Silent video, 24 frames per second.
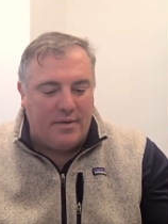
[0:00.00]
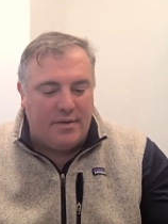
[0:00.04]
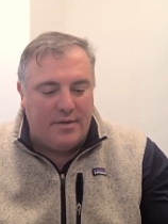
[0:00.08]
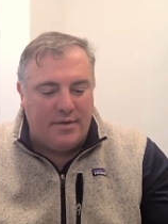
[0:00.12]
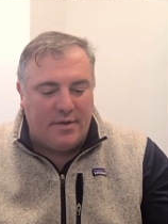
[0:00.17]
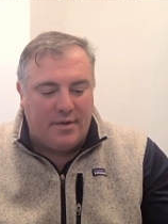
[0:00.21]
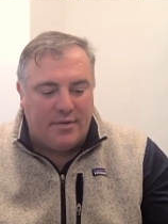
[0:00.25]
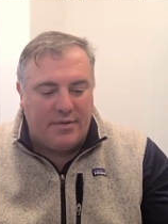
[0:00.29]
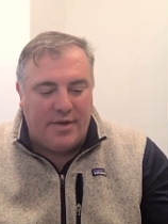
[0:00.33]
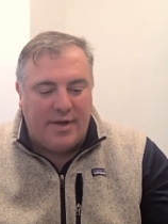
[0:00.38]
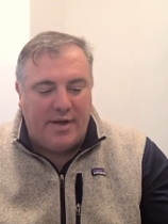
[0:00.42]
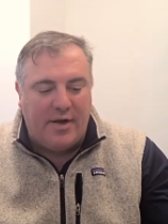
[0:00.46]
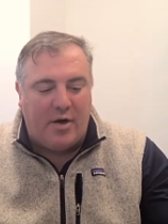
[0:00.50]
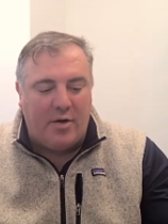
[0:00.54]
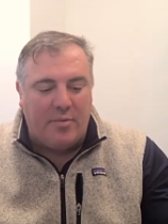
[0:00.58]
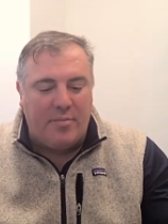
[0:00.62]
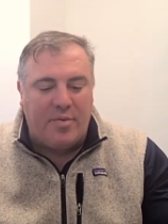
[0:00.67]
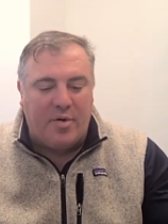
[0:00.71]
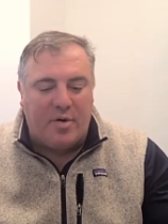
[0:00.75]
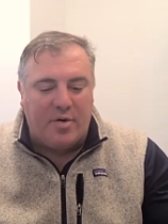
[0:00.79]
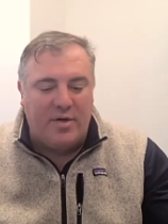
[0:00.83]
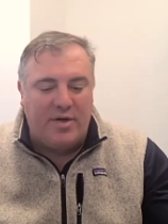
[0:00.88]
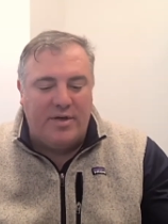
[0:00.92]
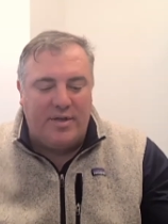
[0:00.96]
they are
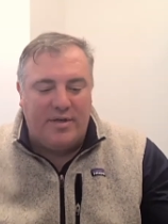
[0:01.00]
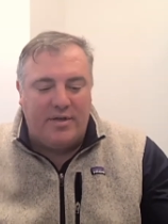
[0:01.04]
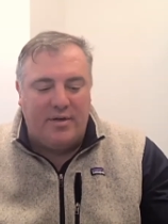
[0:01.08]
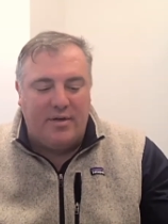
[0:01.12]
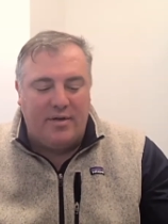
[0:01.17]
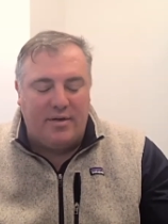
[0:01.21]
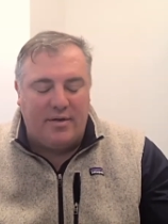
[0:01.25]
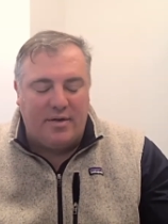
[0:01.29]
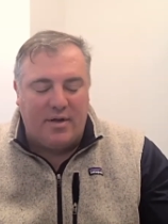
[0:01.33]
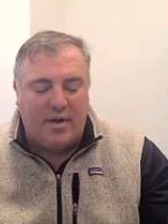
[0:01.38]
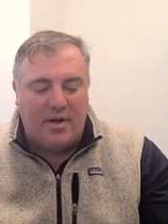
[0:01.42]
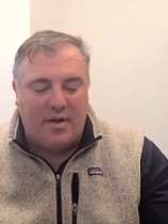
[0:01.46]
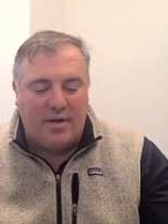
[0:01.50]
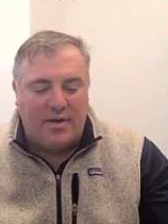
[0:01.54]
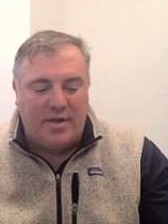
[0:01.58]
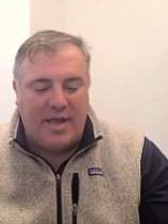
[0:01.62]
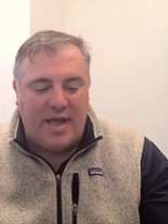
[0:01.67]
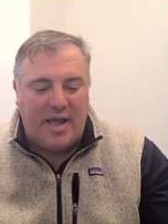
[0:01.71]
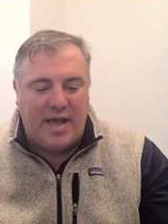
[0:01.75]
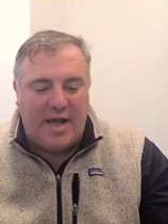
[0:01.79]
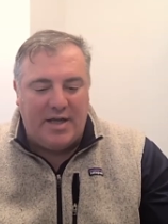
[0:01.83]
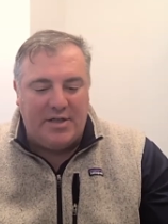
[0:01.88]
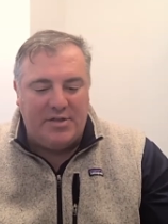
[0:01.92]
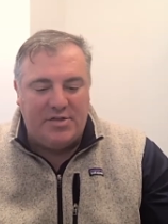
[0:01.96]
burning
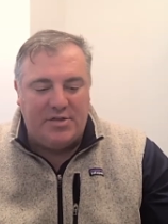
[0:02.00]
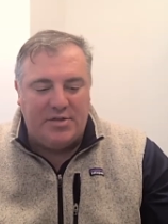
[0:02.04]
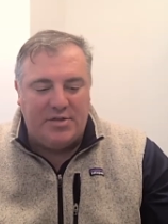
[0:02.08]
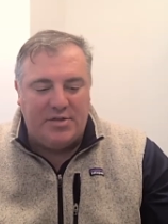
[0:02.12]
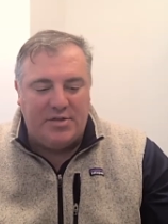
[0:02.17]
cash.